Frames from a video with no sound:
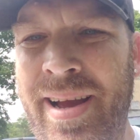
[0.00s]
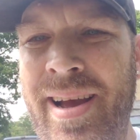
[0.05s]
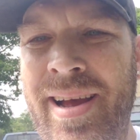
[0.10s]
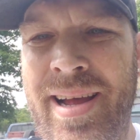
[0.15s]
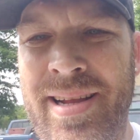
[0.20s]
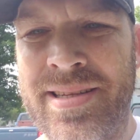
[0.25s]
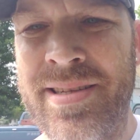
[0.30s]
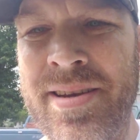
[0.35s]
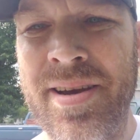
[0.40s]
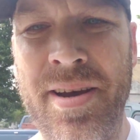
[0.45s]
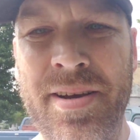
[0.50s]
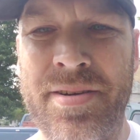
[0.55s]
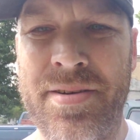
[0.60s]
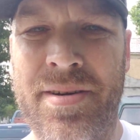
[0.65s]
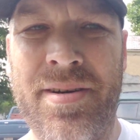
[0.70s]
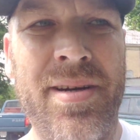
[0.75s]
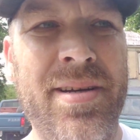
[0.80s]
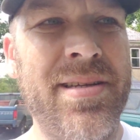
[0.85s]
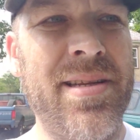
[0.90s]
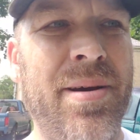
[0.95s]
That's country.
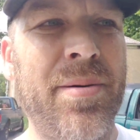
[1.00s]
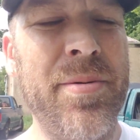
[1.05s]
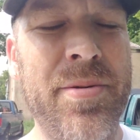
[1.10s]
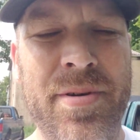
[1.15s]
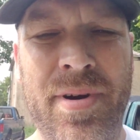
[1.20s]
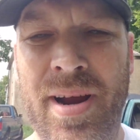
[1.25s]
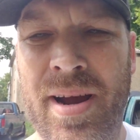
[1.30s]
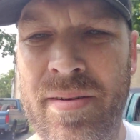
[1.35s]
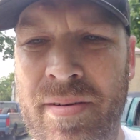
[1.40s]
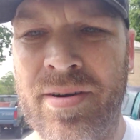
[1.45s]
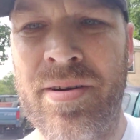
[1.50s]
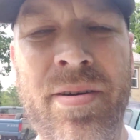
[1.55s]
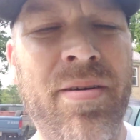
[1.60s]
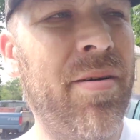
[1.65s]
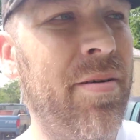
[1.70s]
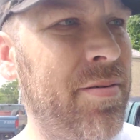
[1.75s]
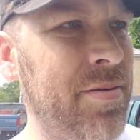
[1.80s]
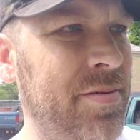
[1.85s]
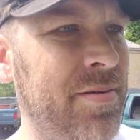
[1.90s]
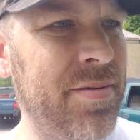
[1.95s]
That's how we drive our
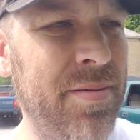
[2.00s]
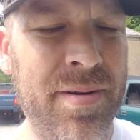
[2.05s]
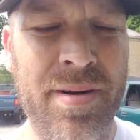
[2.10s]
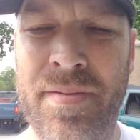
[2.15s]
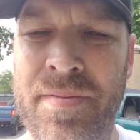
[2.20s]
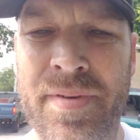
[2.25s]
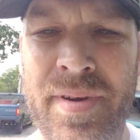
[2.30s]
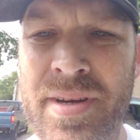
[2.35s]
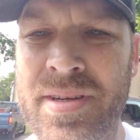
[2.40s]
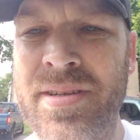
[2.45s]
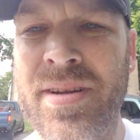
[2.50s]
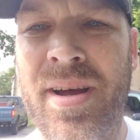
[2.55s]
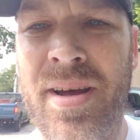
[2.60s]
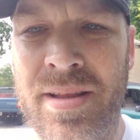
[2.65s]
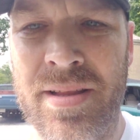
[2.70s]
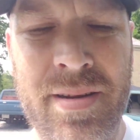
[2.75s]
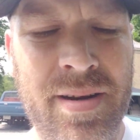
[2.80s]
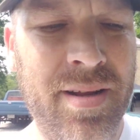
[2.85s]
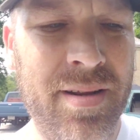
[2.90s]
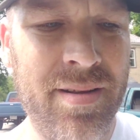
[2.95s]
cars. We don't fix
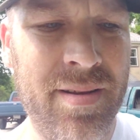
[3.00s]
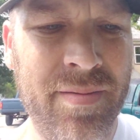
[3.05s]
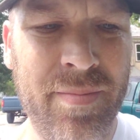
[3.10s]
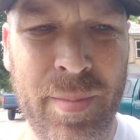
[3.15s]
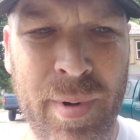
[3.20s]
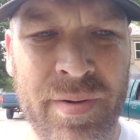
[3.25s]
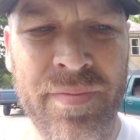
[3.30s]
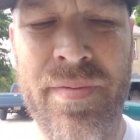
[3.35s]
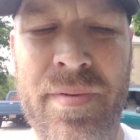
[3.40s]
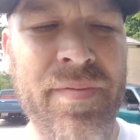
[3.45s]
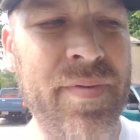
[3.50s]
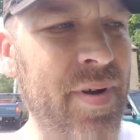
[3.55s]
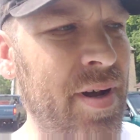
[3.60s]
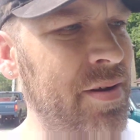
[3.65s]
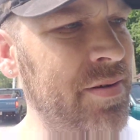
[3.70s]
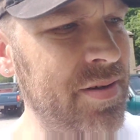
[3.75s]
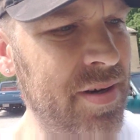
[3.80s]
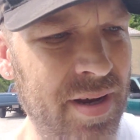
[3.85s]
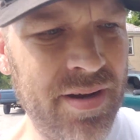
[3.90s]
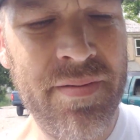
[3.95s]
nothing. The muffler
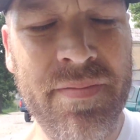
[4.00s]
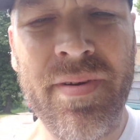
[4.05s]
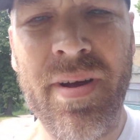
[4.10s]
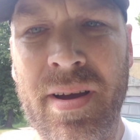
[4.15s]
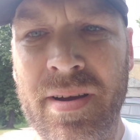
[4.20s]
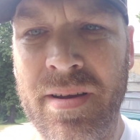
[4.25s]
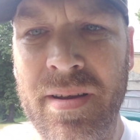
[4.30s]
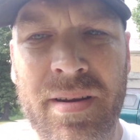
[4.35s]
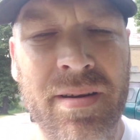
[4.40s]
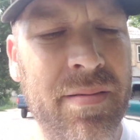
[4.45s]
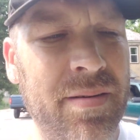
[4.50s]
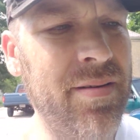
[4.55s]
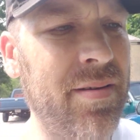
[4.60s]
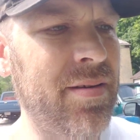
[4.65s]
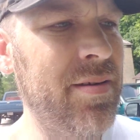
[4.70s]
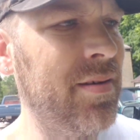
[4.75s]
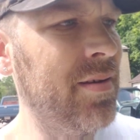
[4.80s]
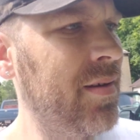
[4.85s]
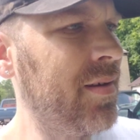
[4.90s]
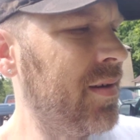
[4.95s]
falls off, fuck it.
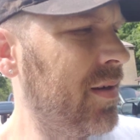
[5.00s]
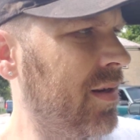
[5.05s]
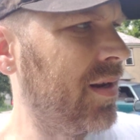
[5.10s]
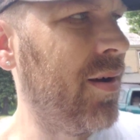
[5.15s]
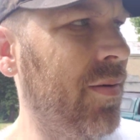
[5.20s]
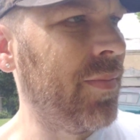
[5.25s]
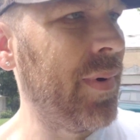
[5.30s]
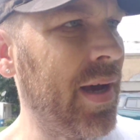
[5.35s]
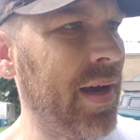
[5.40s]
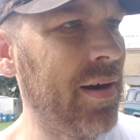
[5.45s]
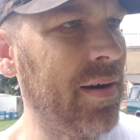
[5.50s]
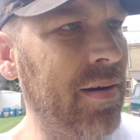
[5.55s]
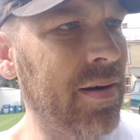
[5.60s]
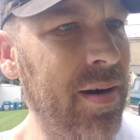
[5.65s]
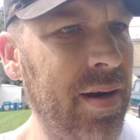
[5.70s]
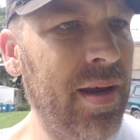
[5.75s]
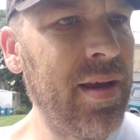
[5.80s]
Don't matter.